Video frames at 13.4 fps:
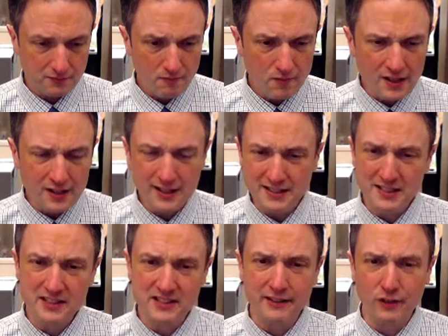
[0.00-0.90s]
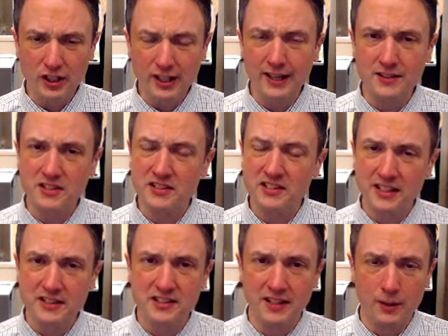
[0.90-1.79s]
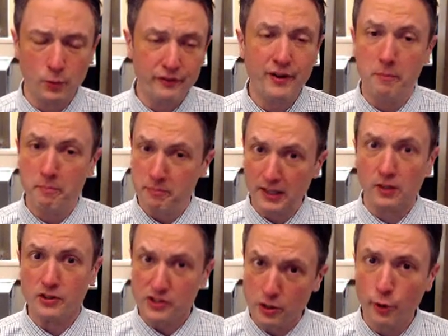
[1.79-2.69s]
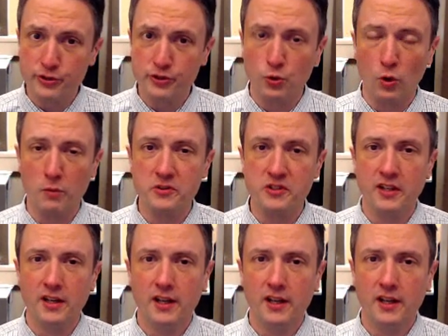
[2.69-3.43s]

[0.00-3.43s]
1978. Since then, we've had bigger snowstorms,